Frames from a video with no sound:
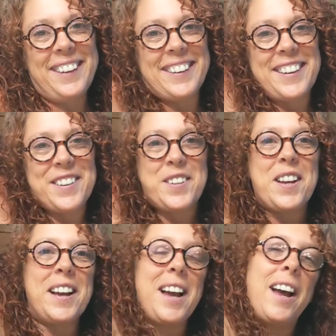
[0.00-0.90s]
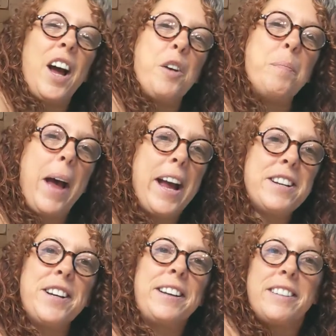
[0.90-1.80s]
There's a
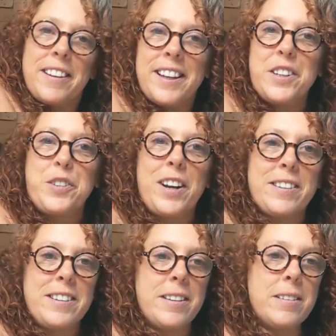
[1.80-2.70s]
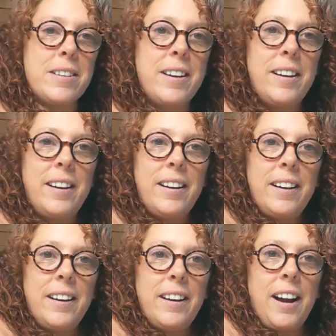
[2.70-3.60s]
magic to these dresses.
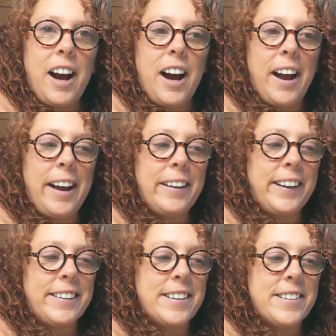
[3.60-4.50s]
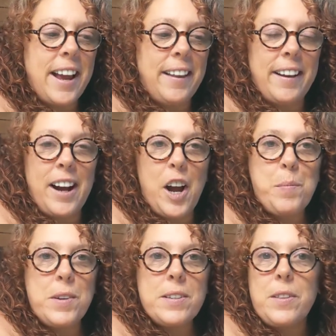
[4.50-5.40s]
I like to say that
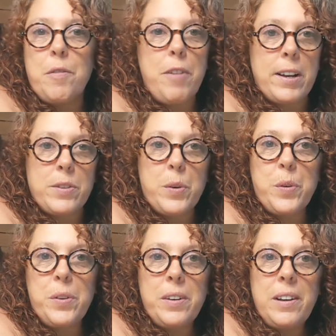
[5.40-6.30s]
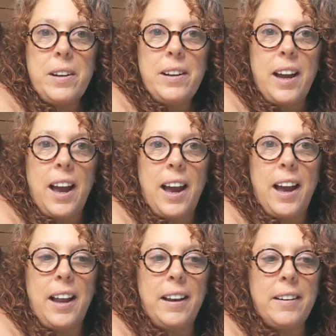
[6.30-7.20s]
I'm just the vessel,
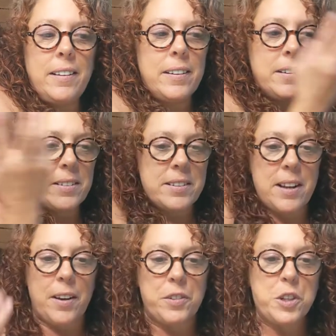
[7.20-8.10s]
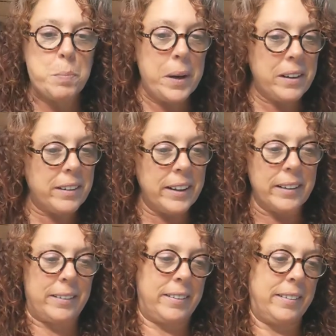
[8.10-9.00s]
and a
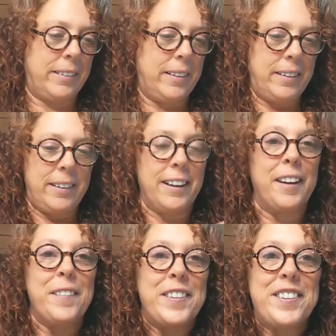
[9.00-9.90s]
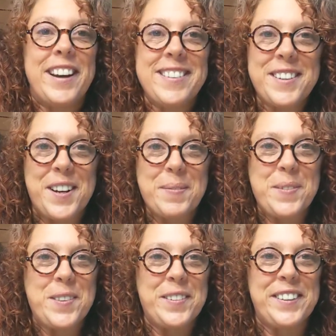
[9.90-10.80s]
spirit of the dress
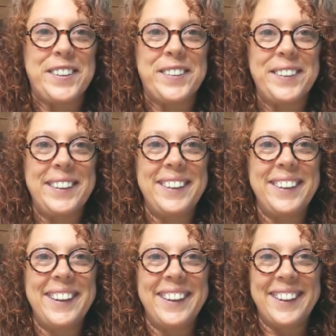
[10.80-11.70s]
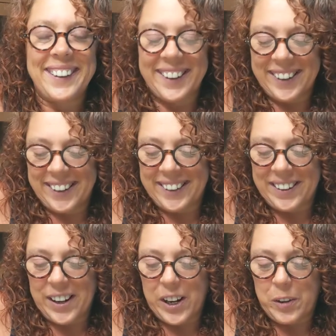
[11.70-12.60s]
comes through, and
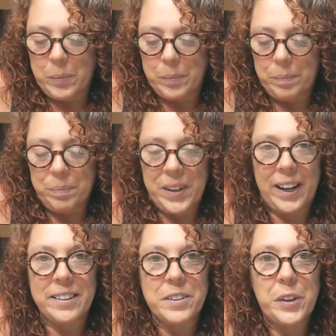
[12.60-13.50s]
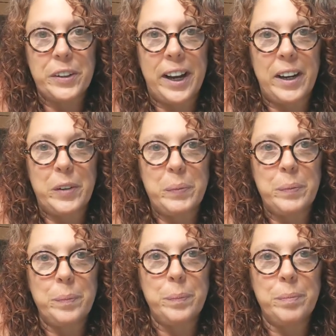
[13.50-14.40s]
I just create them.
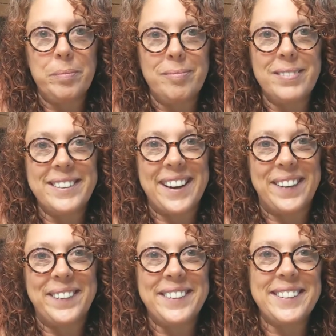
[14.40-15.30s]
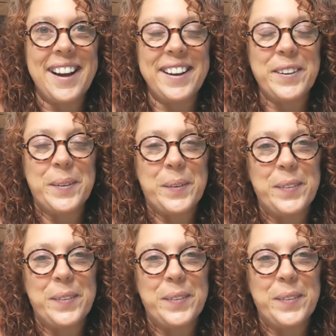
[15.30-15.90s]
So kind of